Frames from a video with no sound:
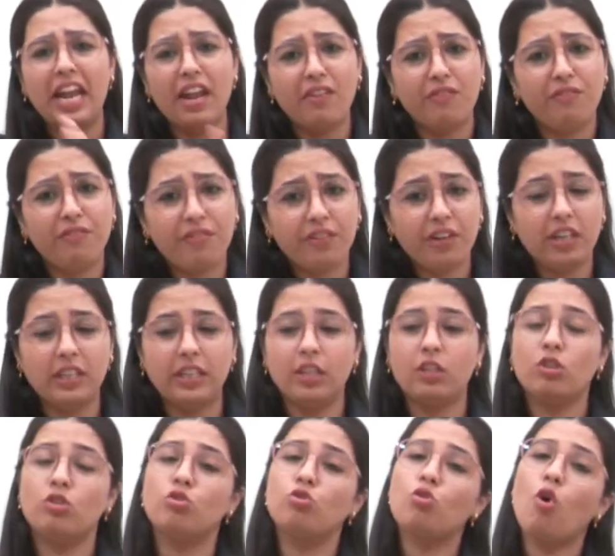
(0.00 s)

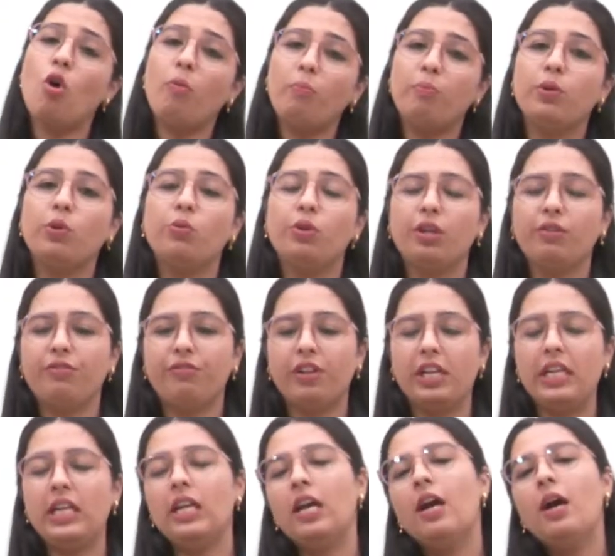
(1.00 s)
everything so
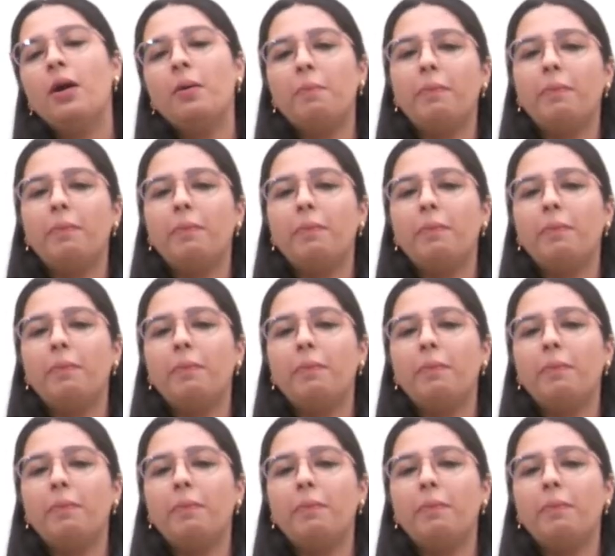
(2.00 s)
beautifully,